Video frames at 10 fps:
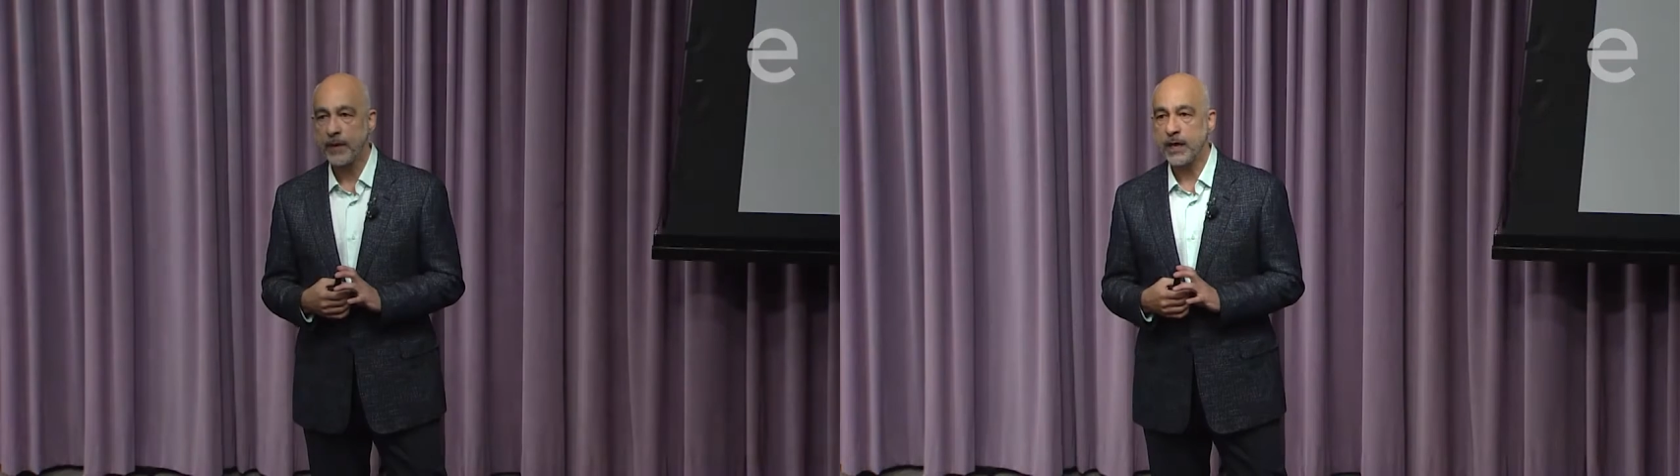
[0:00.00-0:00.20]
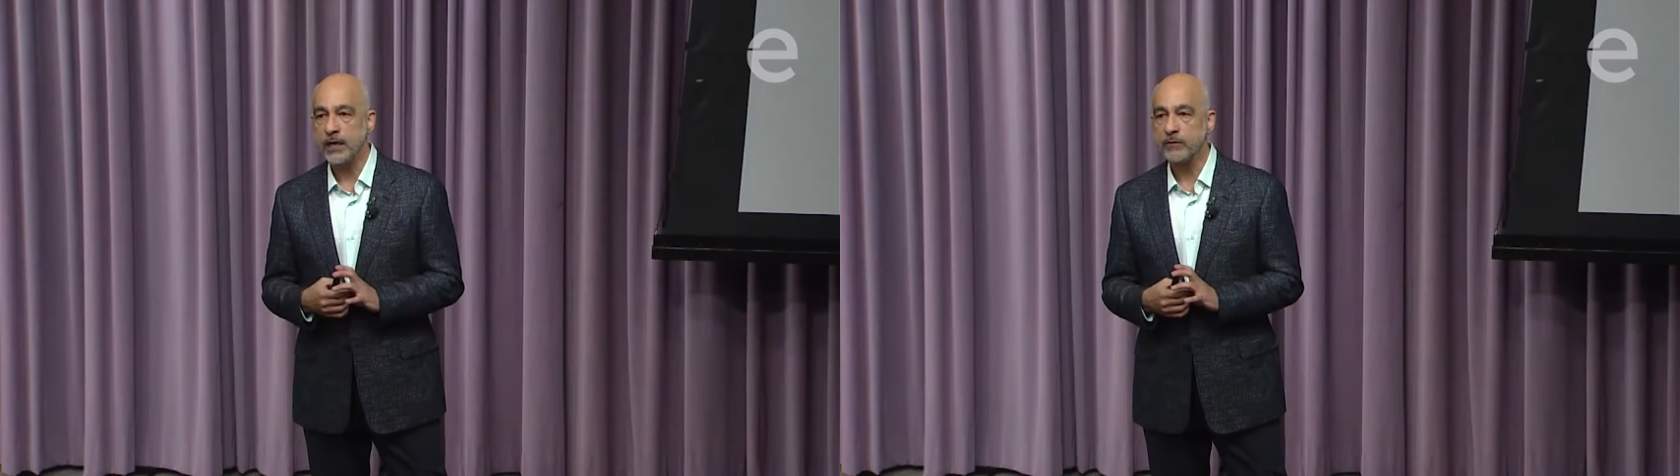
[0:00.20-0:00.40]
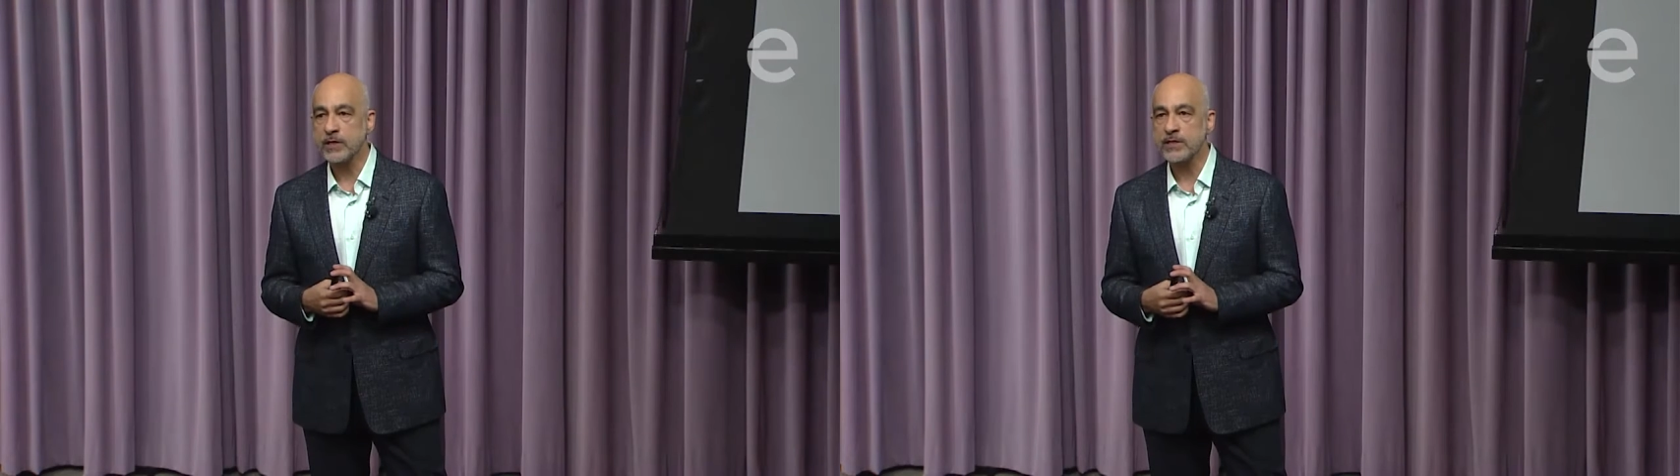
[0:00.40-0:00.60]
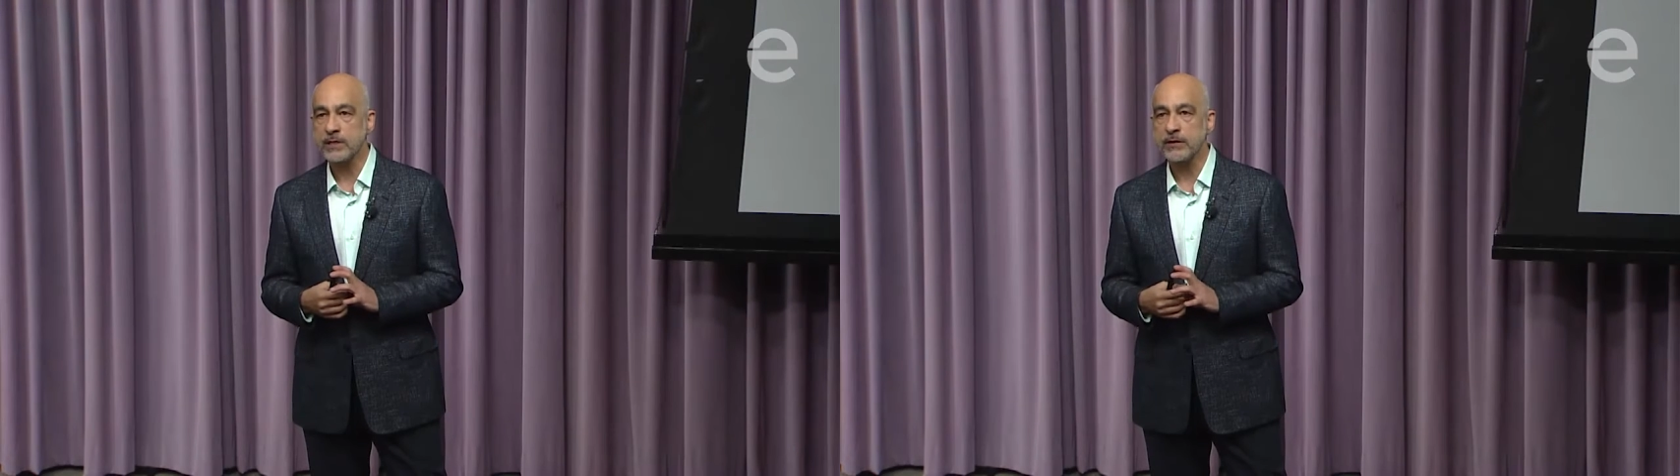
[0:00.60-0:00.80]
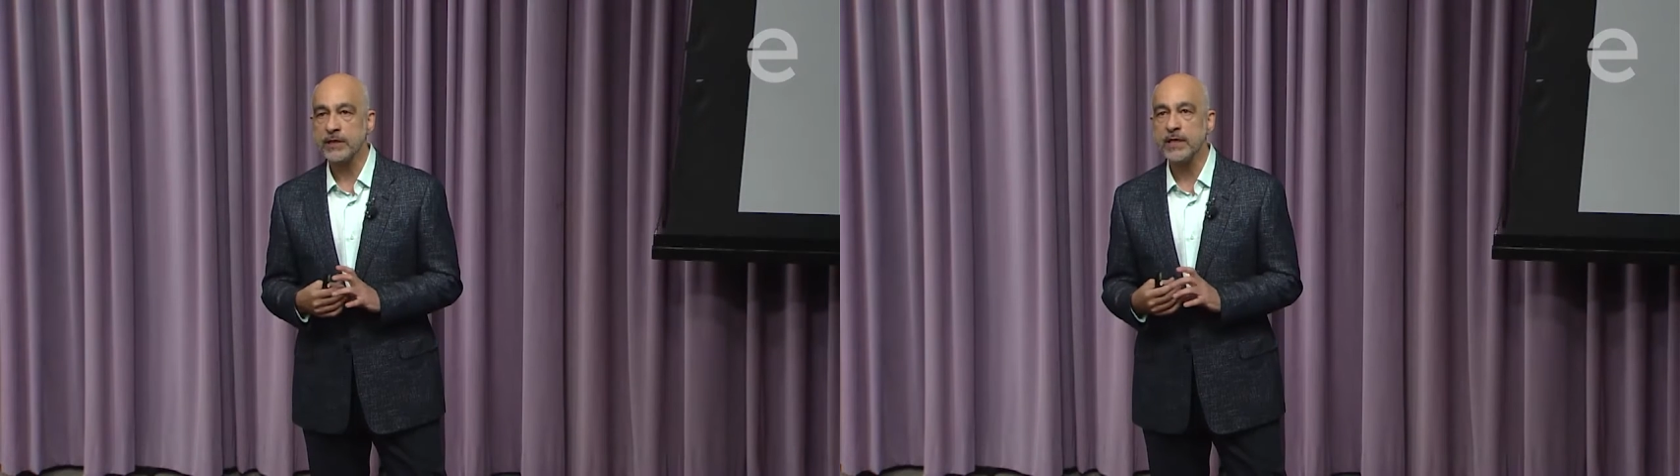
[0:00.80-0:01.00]
it was
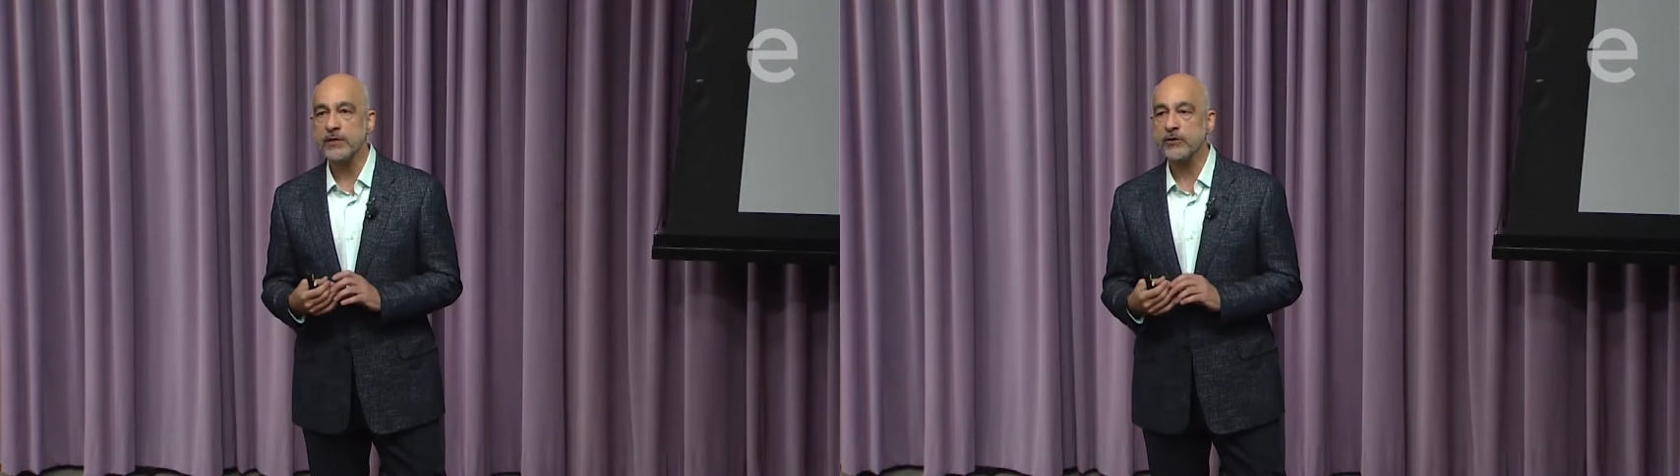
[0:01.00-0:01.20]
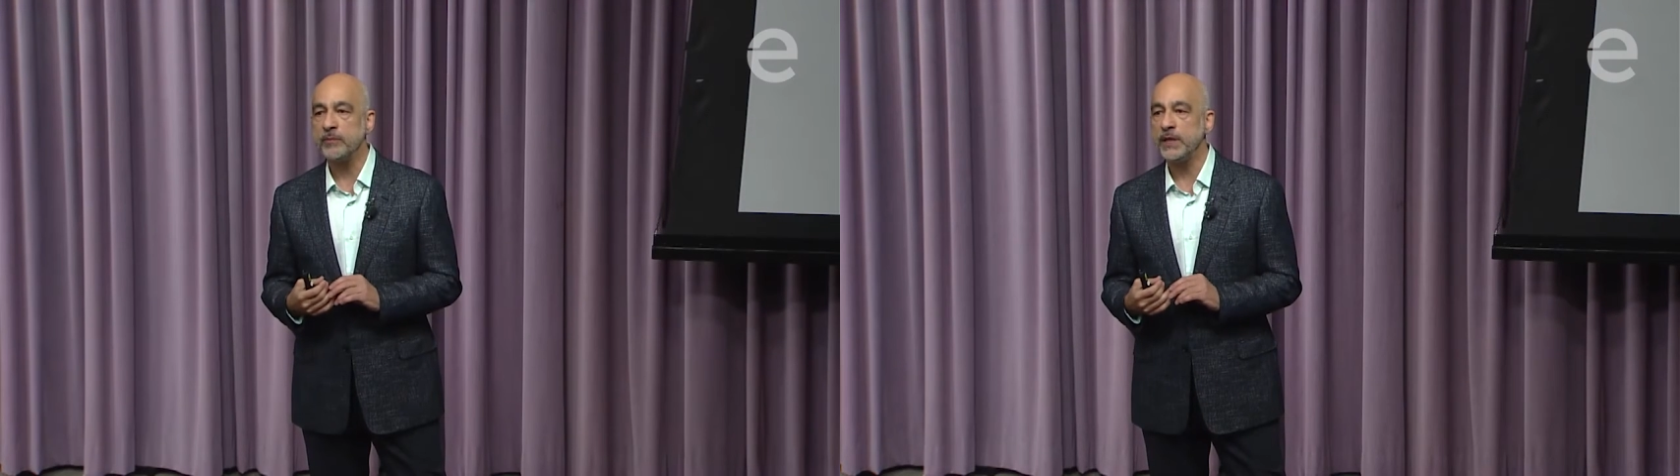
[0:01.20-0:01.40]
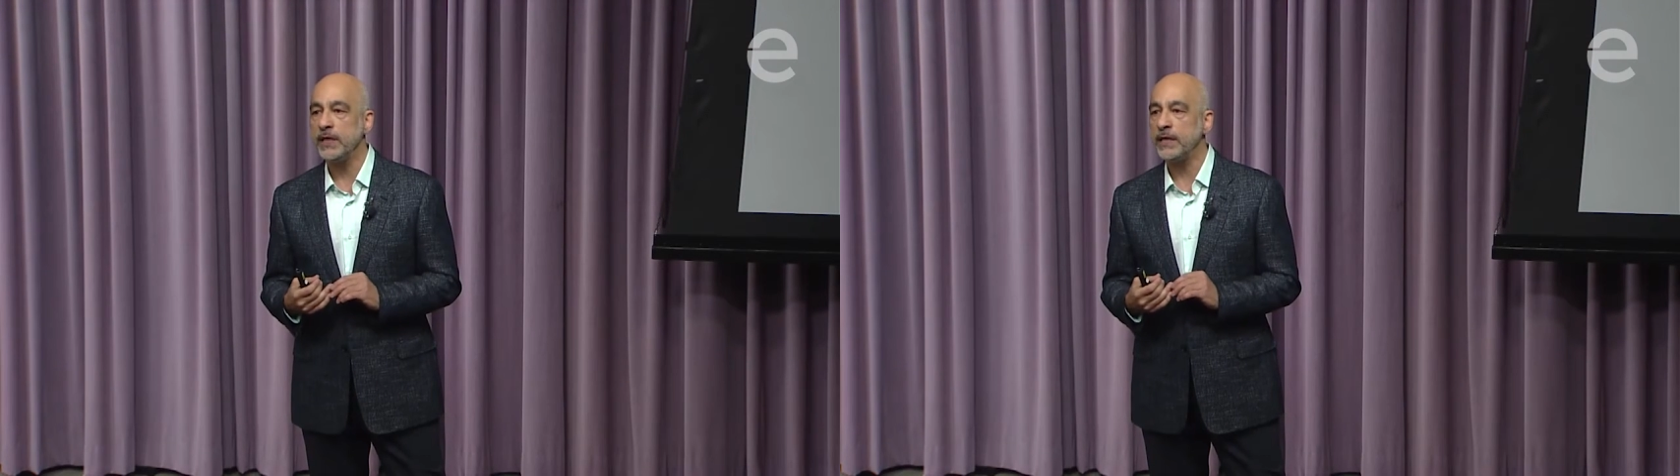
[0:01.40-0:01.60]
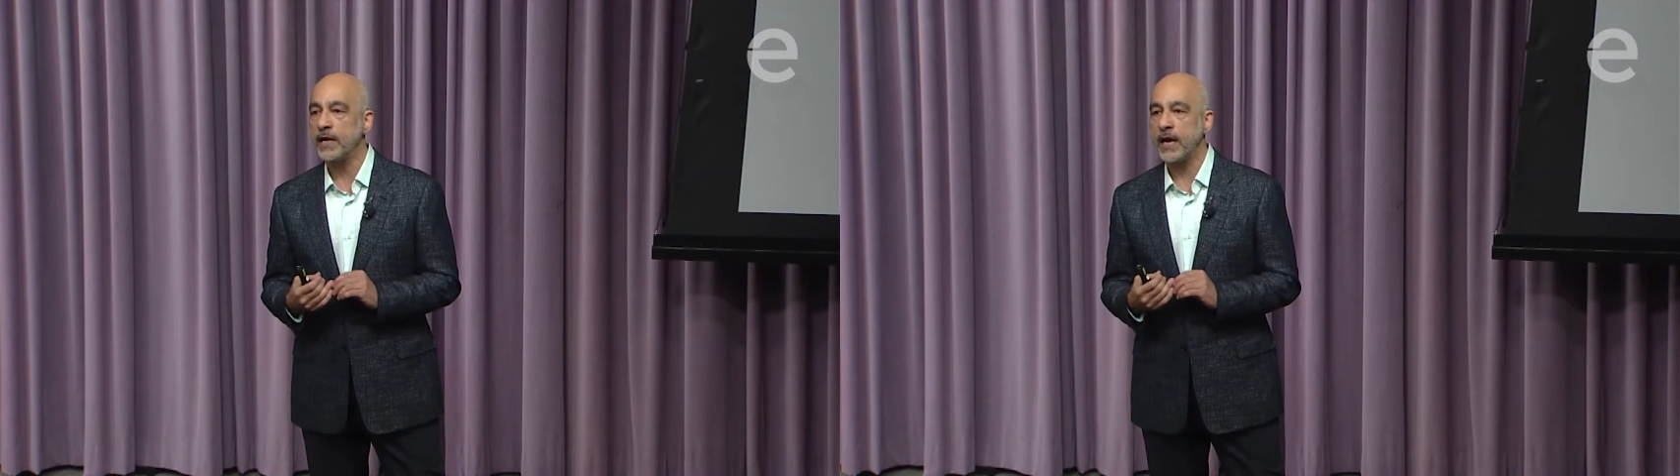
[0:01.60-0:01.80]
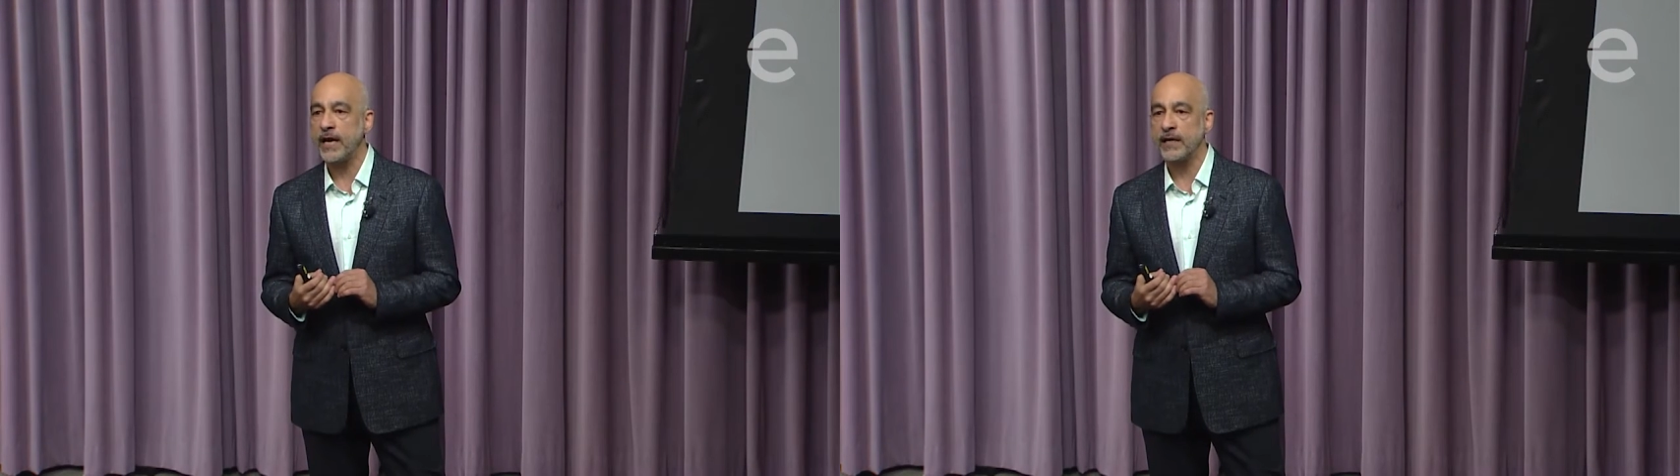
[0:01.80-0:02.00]
clear to me
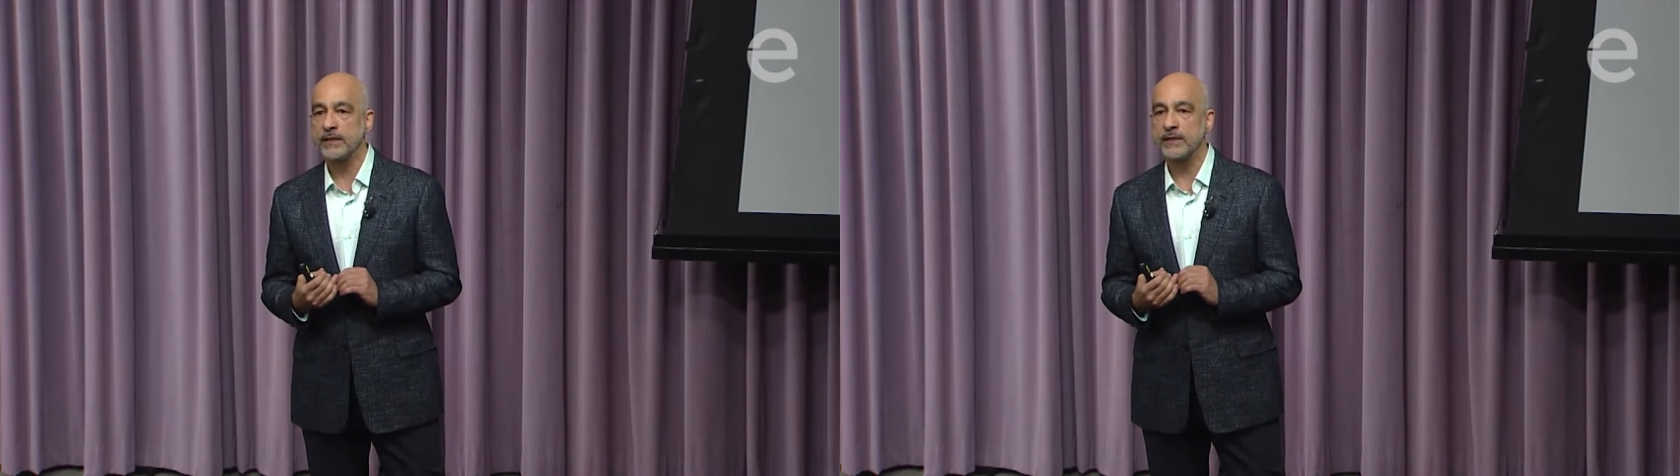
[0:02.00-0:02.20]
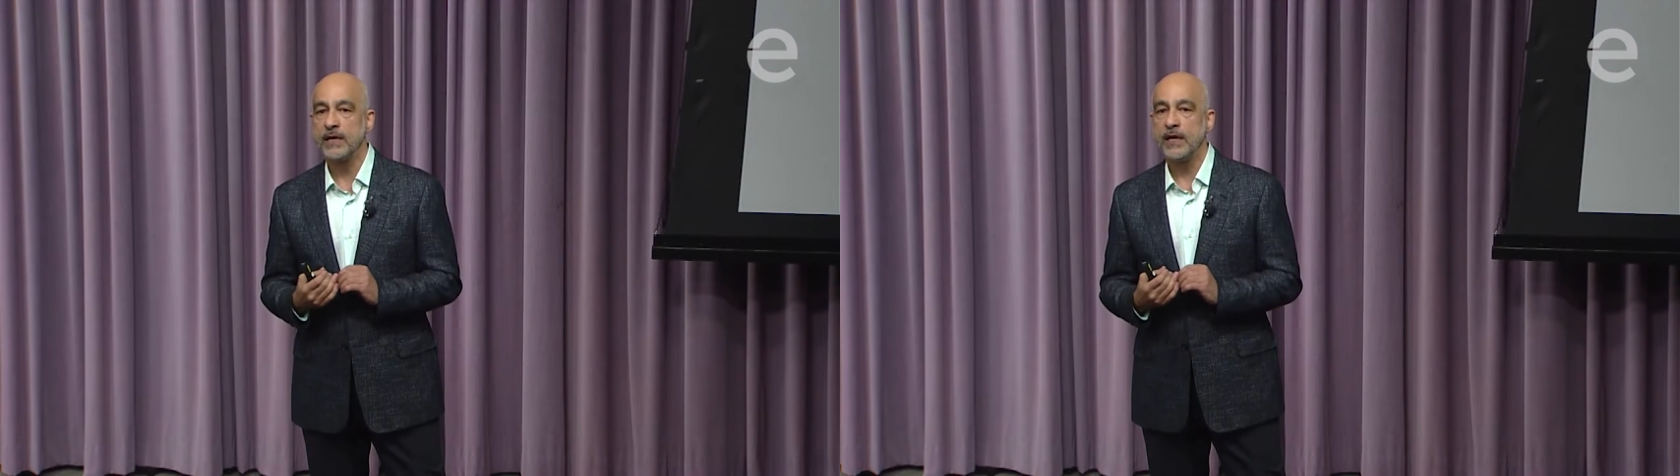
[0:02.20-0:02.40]
that